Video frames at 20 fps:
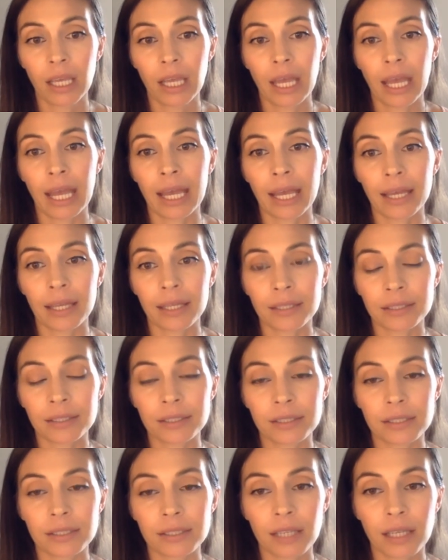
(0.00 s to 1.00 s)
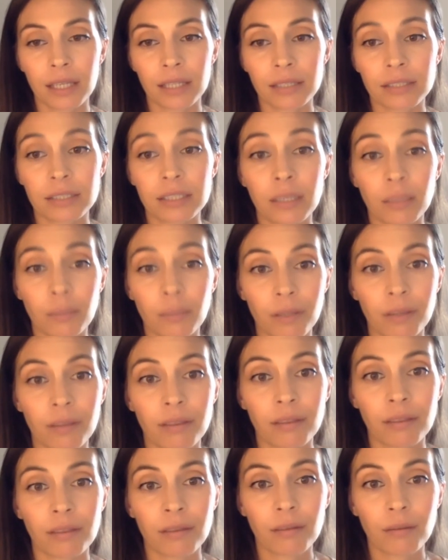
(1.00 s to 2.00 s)
And sit with
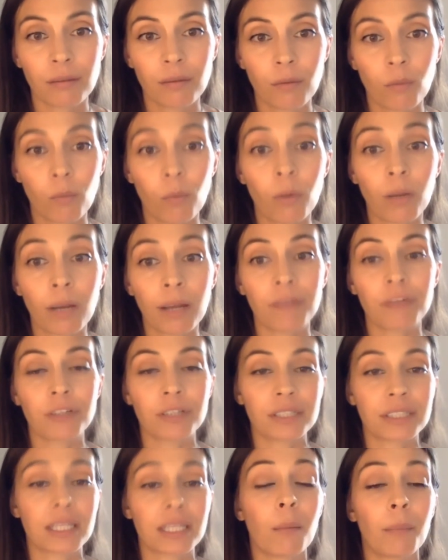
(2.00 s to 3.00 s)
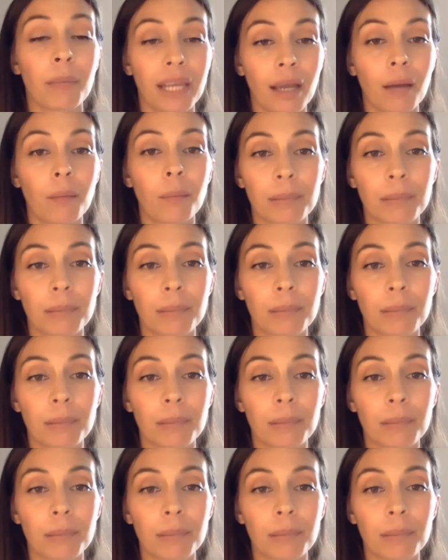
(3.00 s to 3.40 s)
whatever is coming up.